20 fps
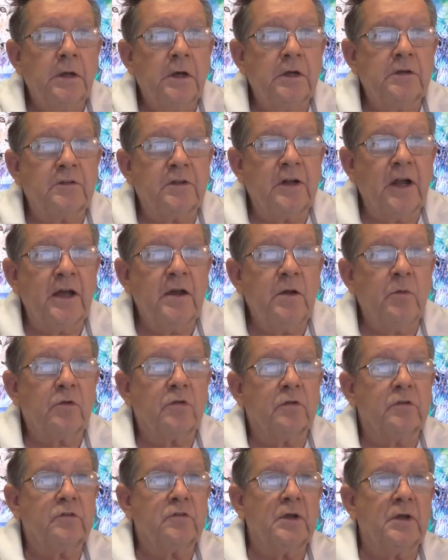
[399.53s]
A delay would
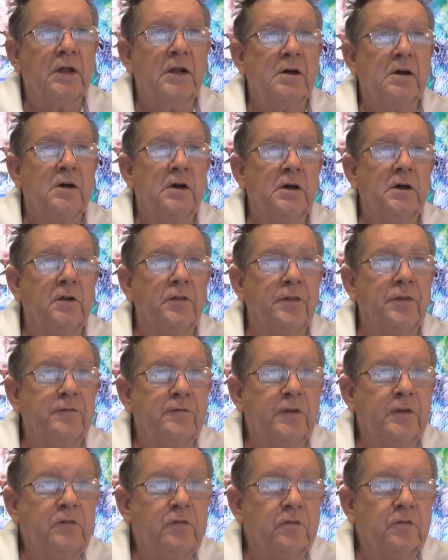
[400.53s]
also allow health
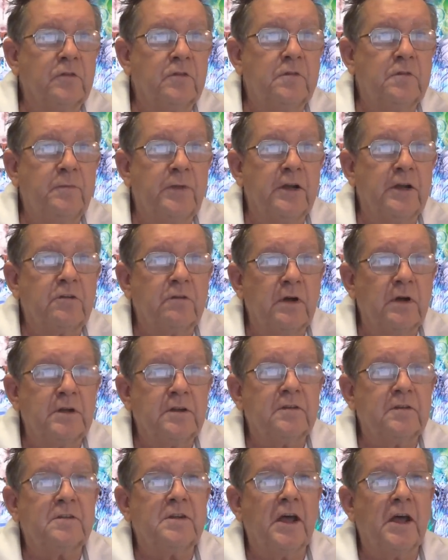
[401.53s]
officials to better
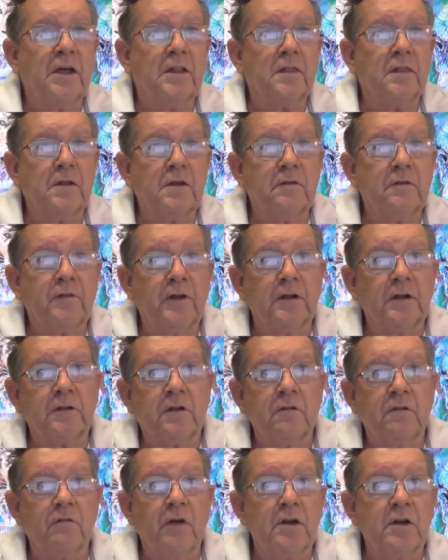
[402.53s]
understand the novel
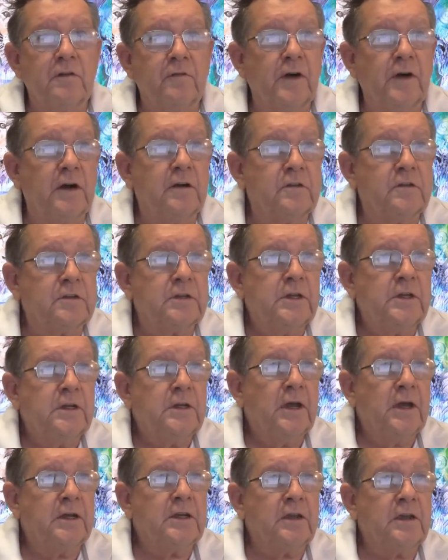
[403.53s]
coronavirus
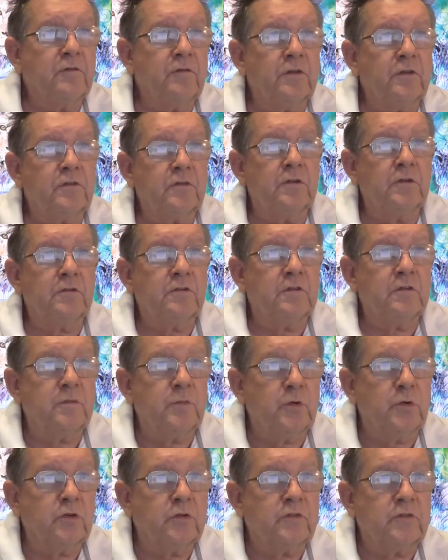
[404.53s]
and give researchers
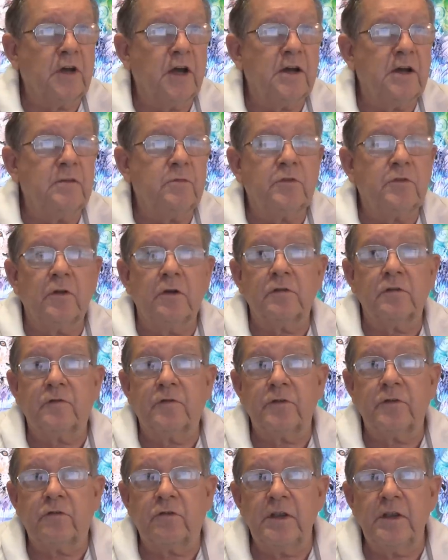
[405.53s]
more time to look
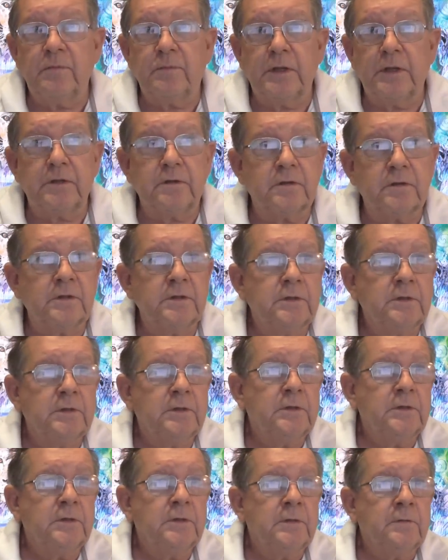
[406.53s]
for treatments.
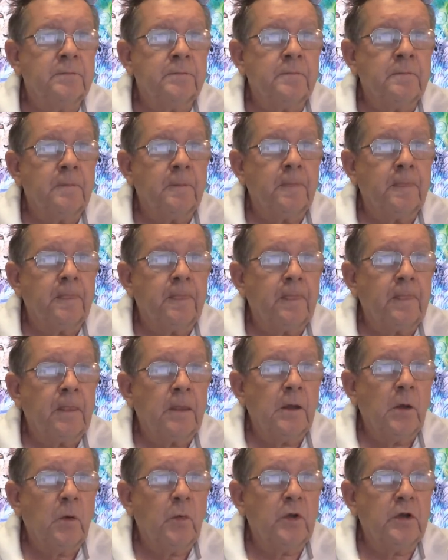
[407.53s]

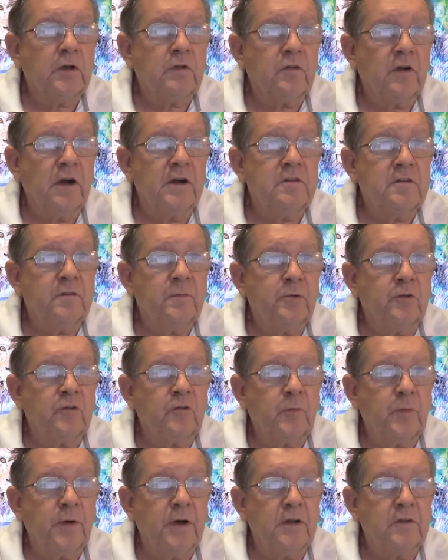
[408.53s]
We are trying to
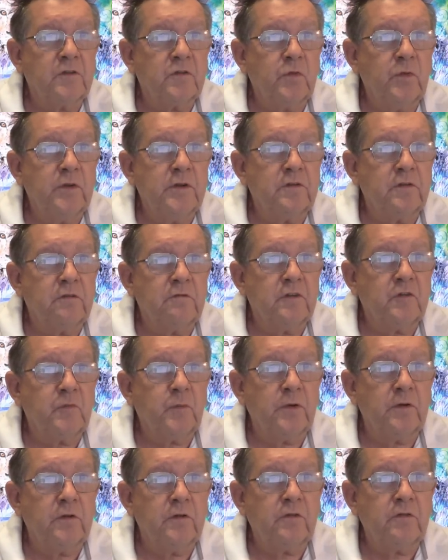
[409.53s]
push past winter
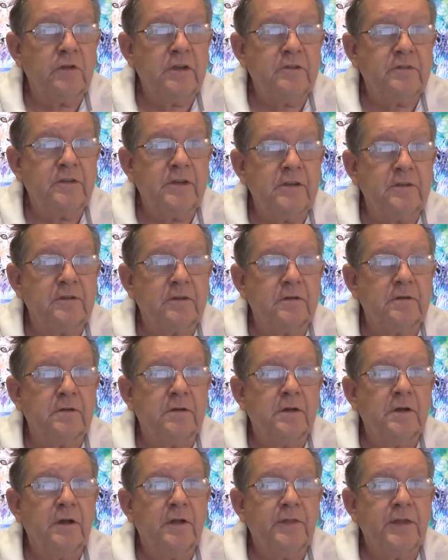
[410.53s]
respiratory
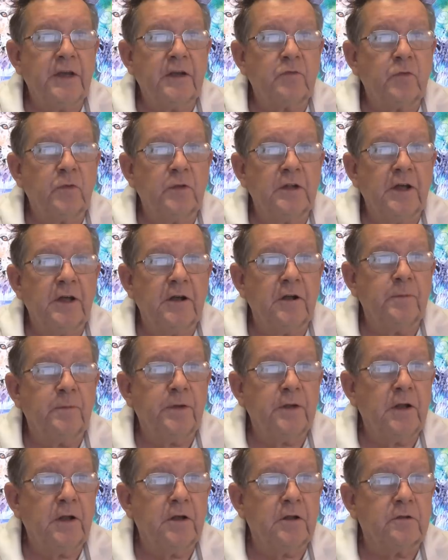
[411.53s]
season. That will help
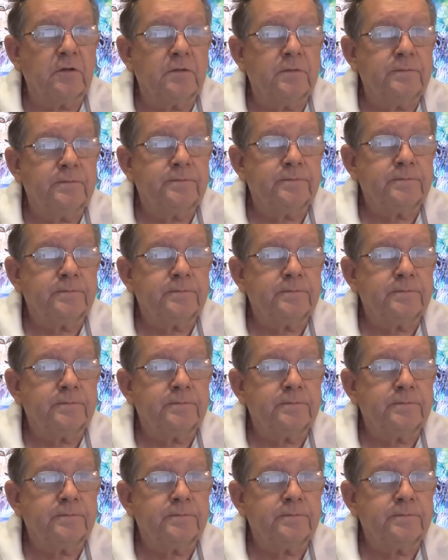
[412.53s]
a lot.